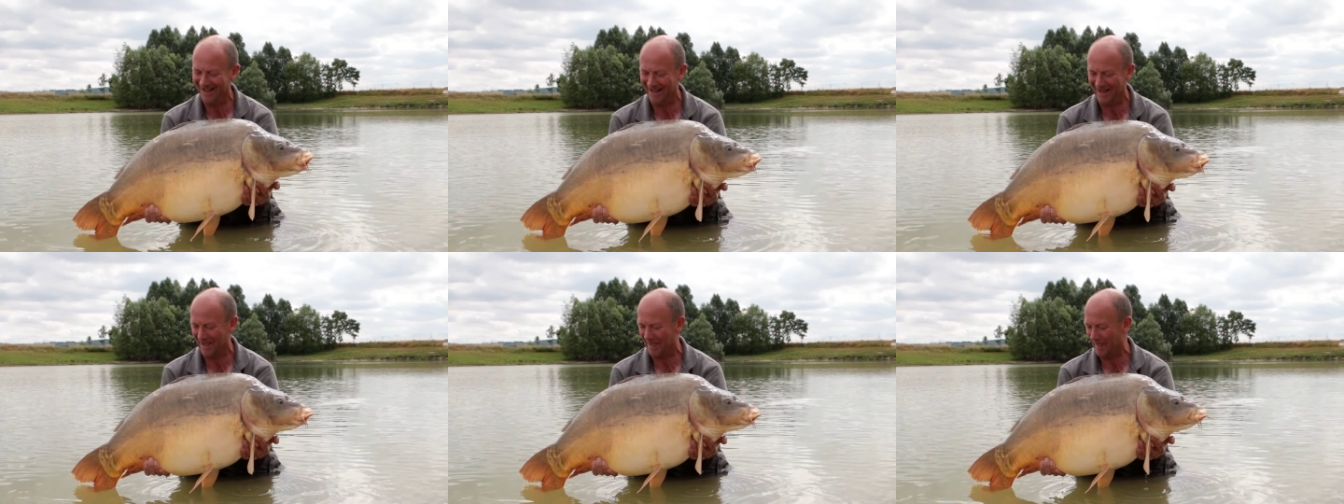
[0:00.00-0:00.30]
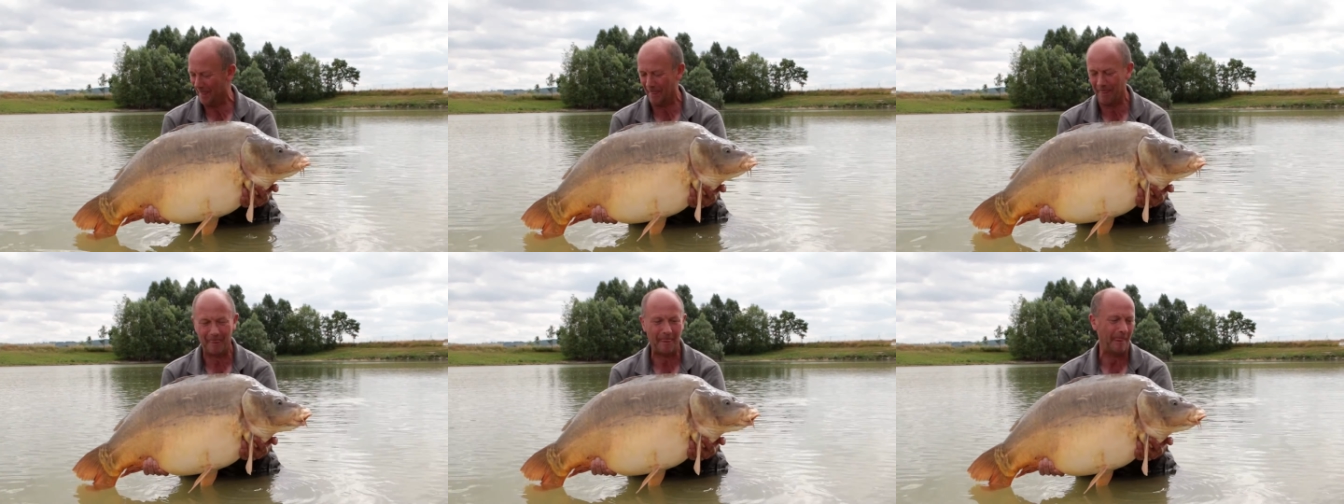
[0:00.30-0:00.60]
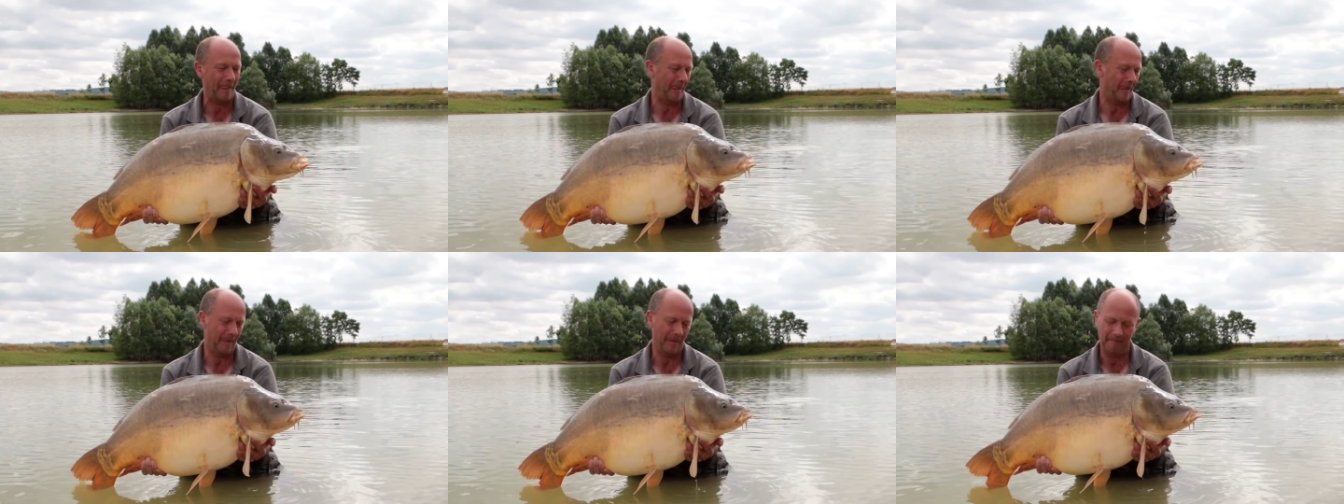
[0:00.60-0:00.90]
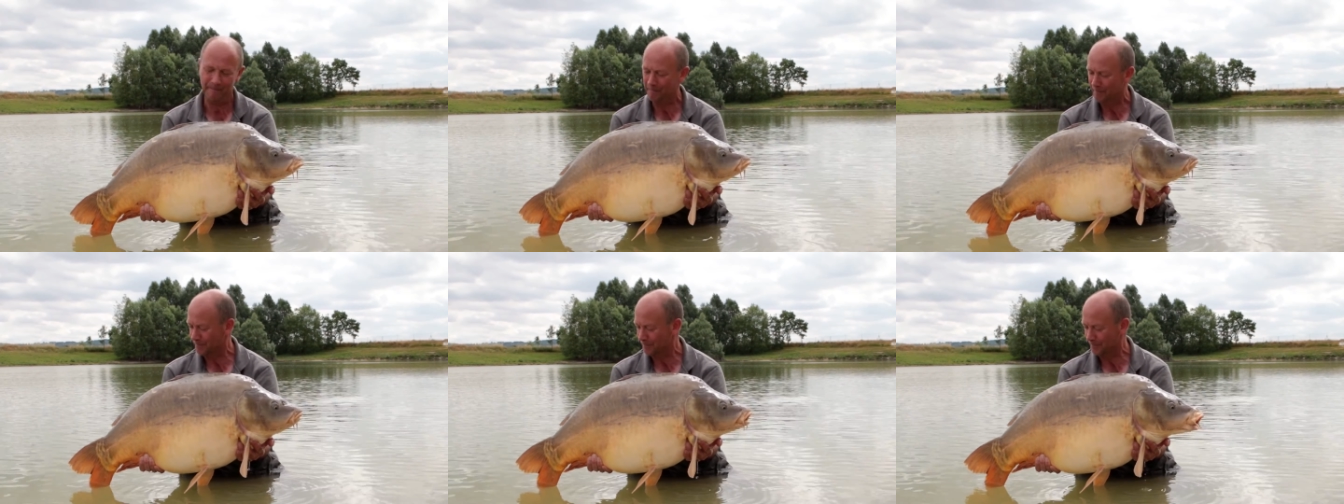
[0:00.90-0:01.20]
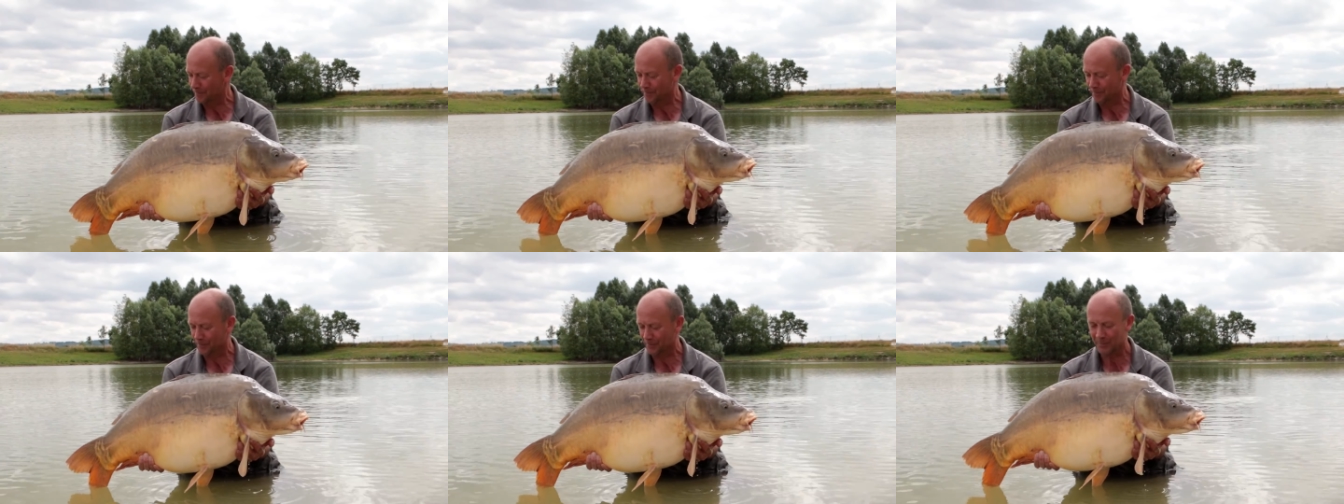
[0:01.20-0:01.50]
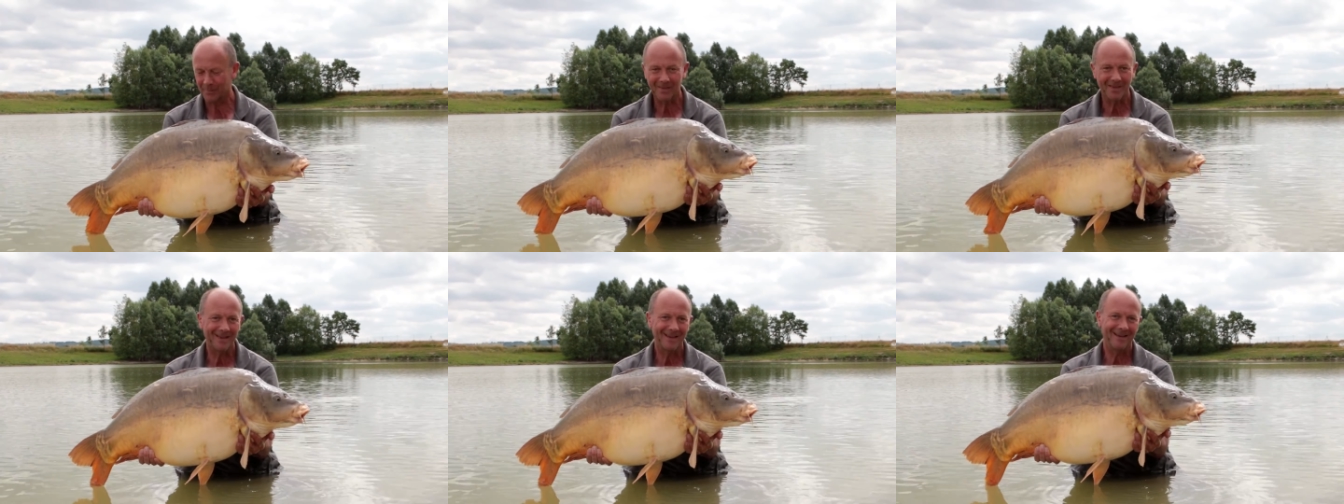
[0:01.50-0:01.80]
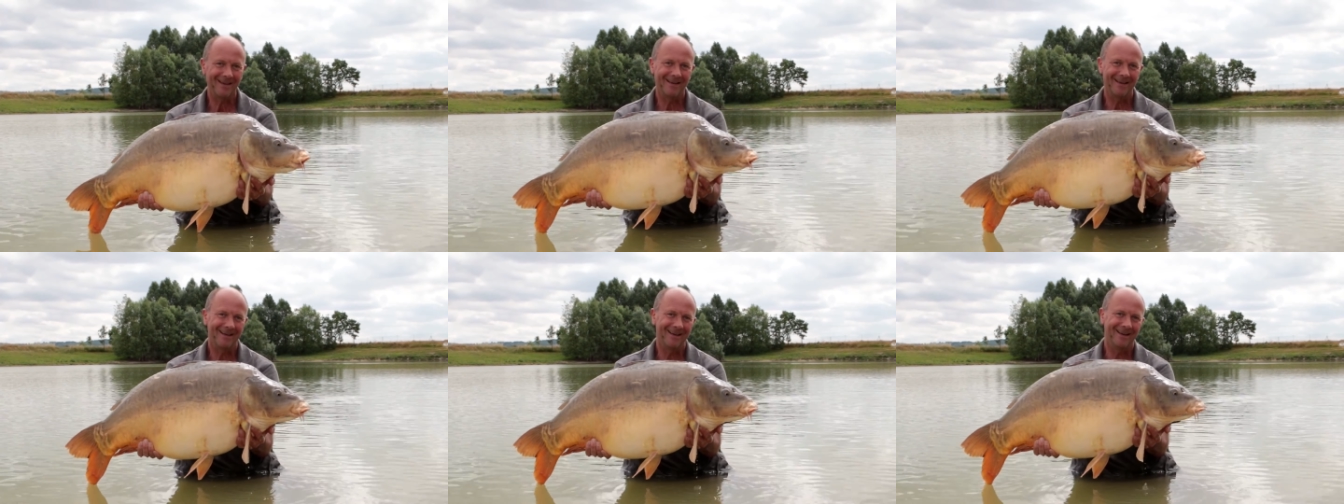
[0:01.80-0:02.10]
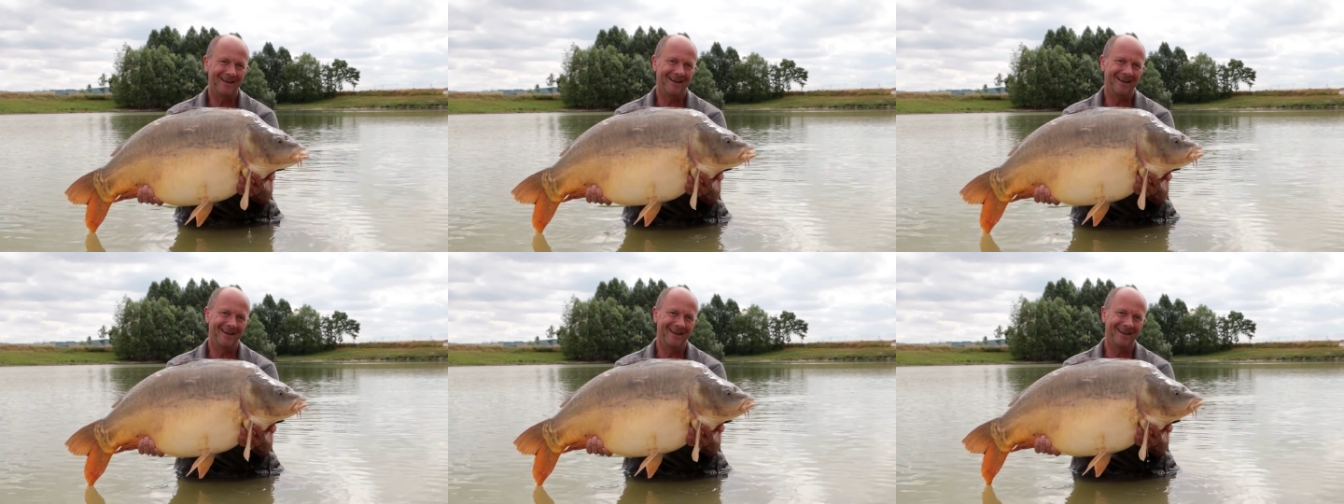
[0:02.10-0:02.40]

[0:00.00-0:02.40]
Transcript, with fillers: about 11 in the morning and 6 at night.